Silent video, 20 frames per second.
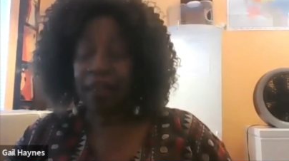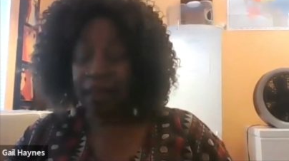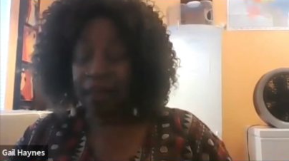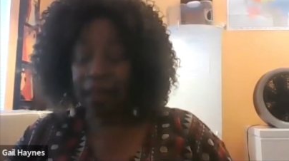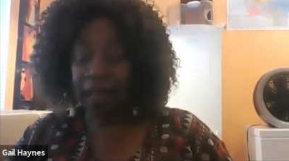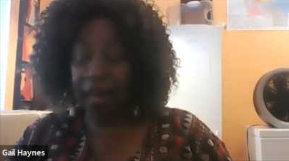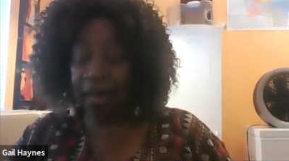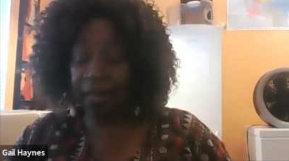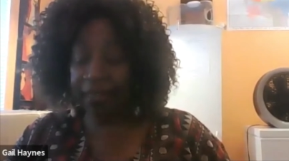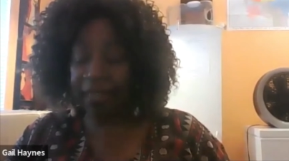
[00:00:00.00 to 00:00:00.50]

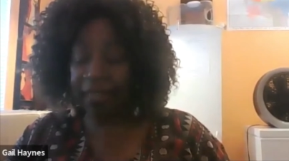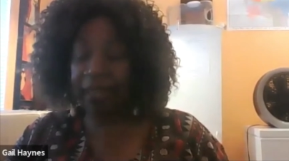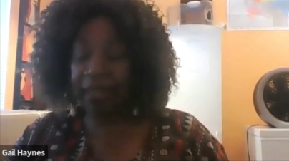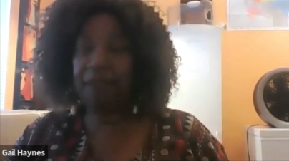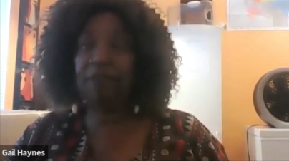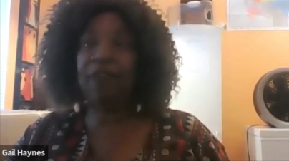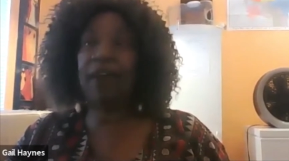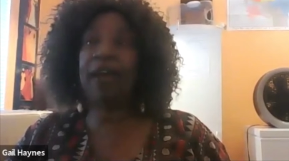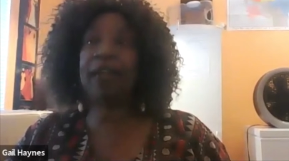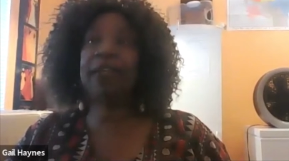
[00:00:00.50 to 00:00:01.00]
Now, I
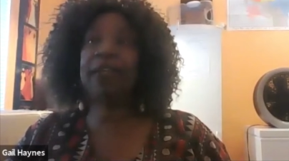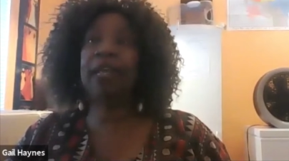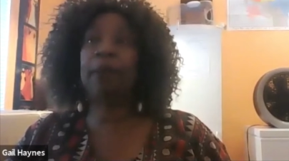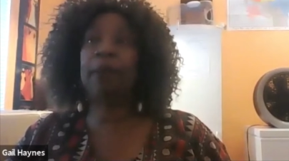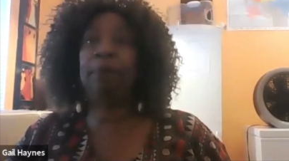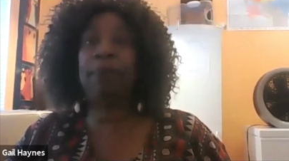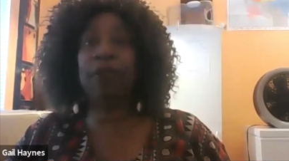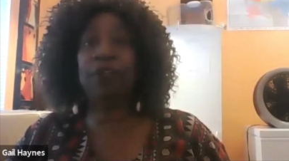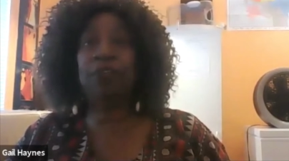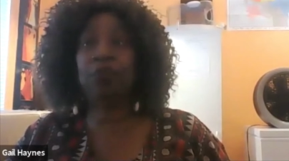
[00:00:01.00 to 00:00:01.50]
can't find
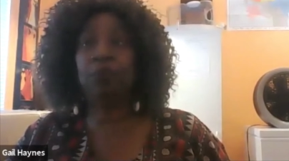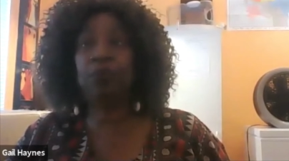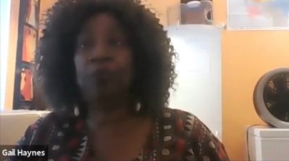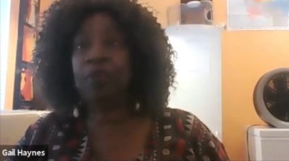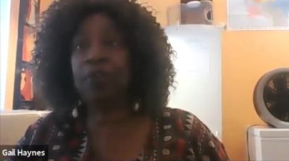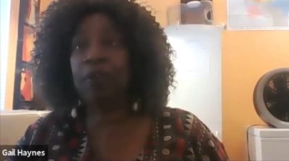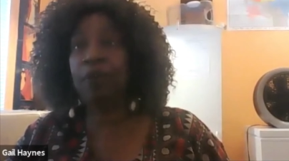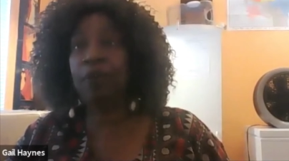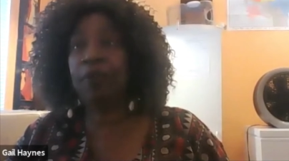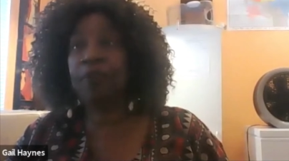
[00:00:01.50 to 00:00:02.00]
that picture with
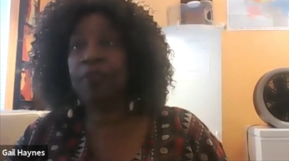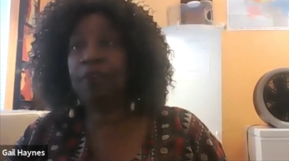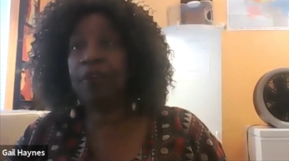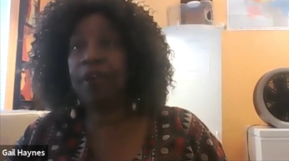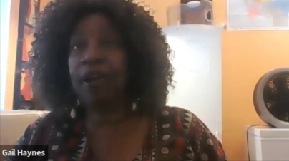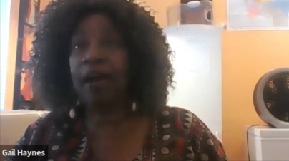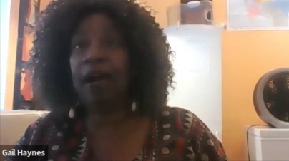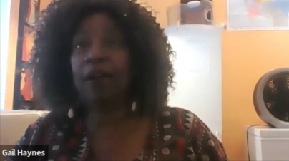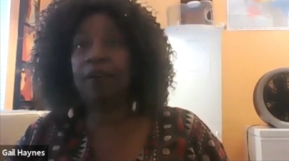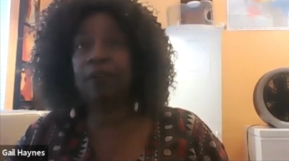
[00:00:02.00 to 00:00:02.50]
her with her
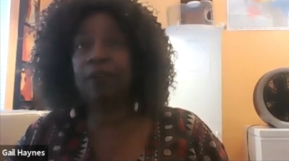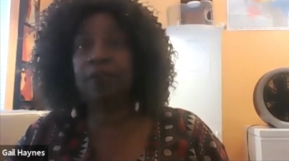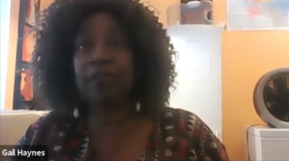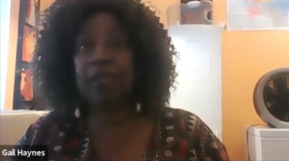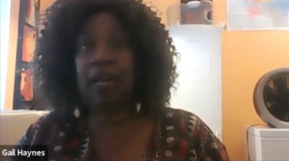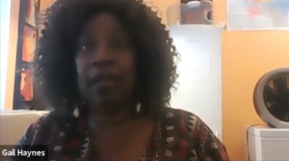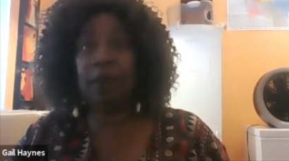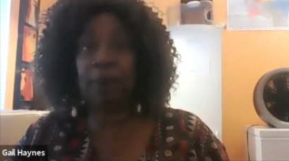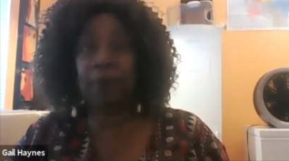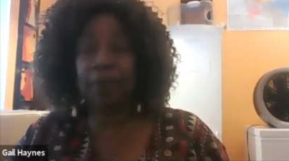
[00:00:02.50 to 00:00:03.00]
goggles
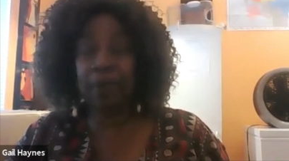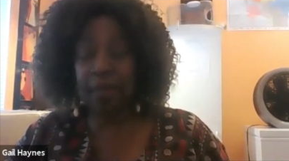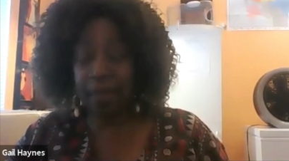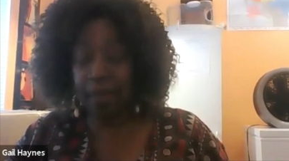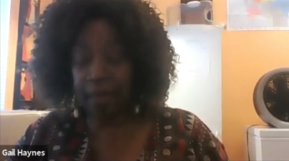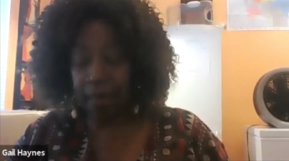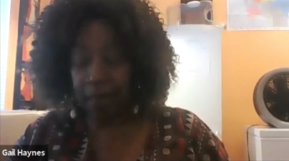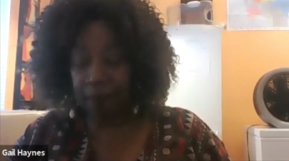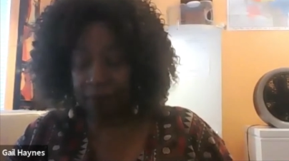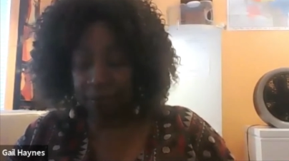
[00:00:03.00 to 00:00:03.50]
on, but I
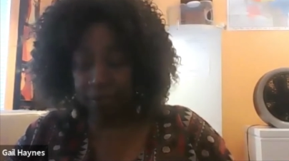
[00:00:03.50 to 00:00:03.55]
have